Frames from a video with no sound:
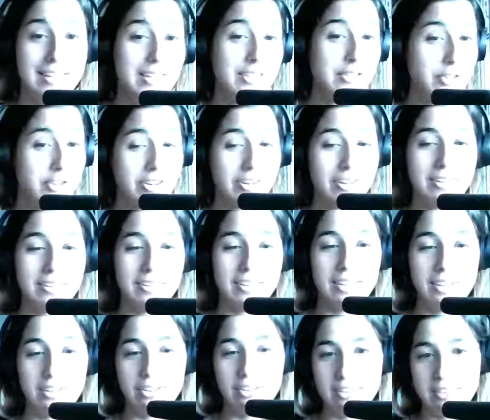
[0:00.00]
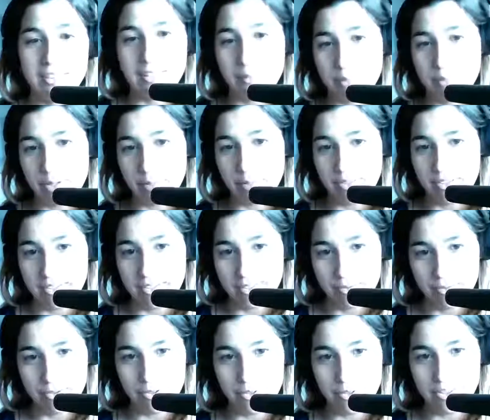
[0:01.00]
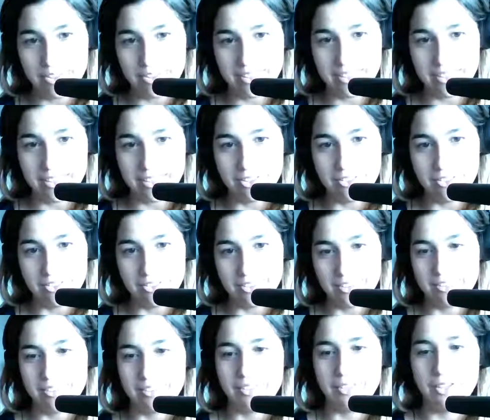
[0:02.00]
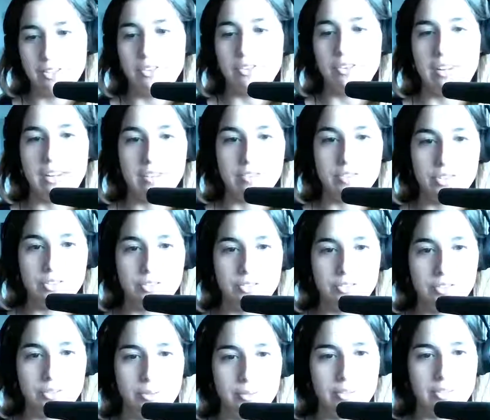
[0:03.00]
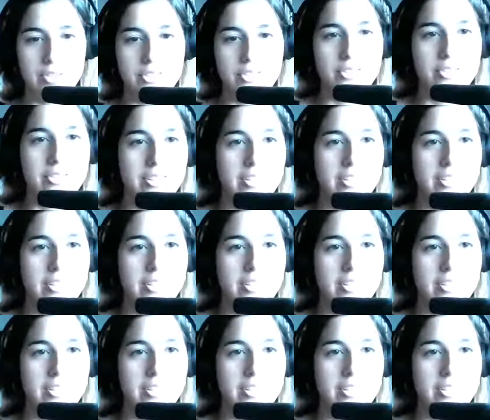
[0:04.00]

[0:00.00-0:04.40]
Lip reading: and you're gonna get good at that maybe if you decide to do this. You don't have to. If you don't want to.